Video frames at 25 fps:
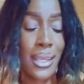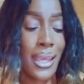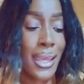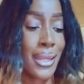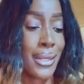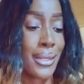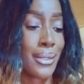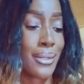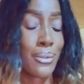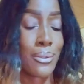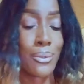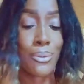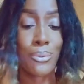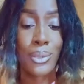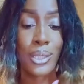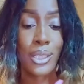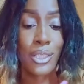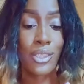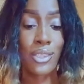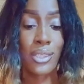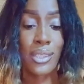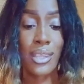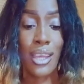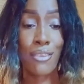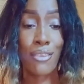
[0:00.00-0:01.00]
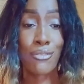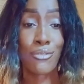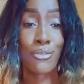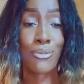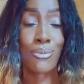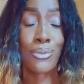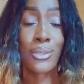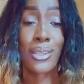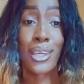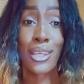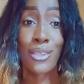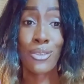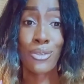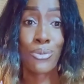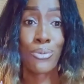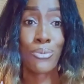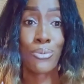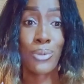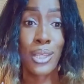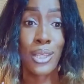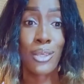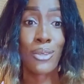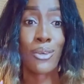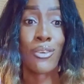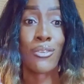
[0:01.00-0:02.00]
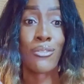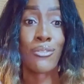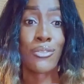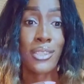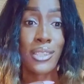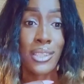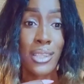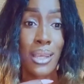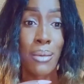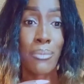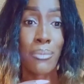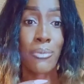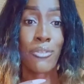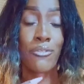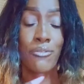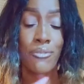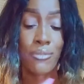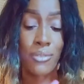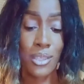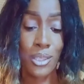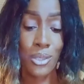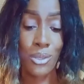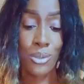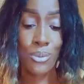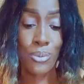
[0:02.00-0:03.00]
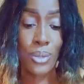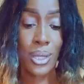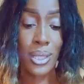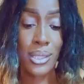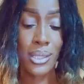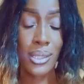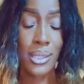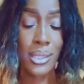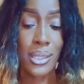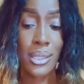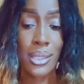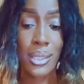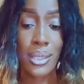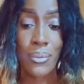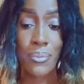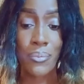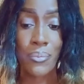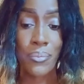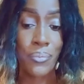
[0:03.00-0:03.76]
And we'll just have to get rid of some of these ones